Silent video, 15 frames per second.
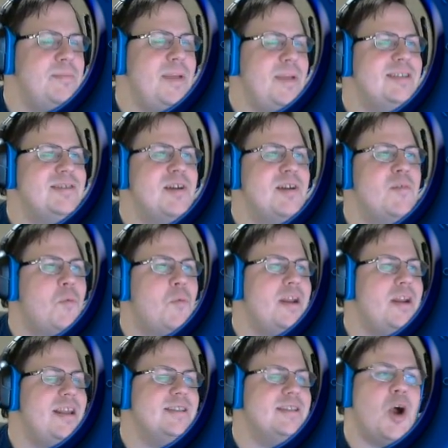based on what
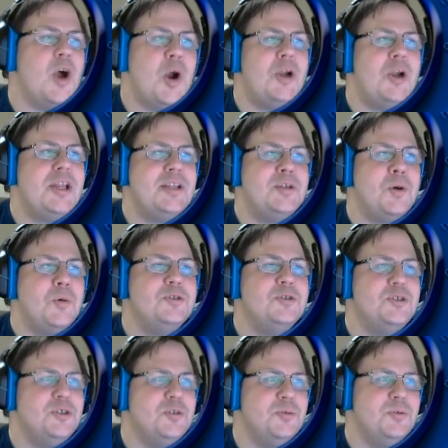he's already told
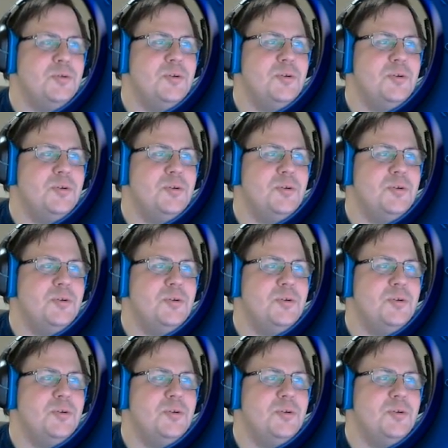you,